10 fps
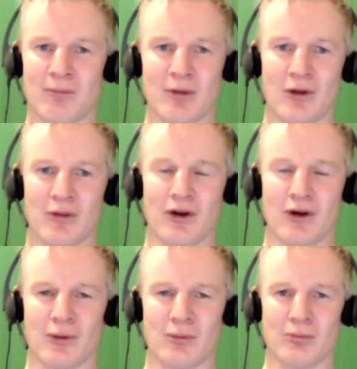beyond the
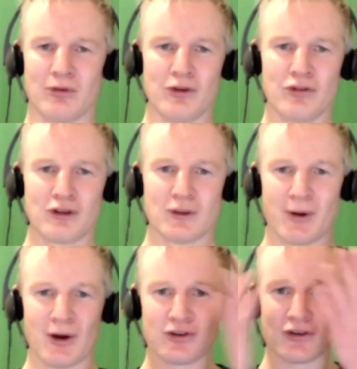whole usual approach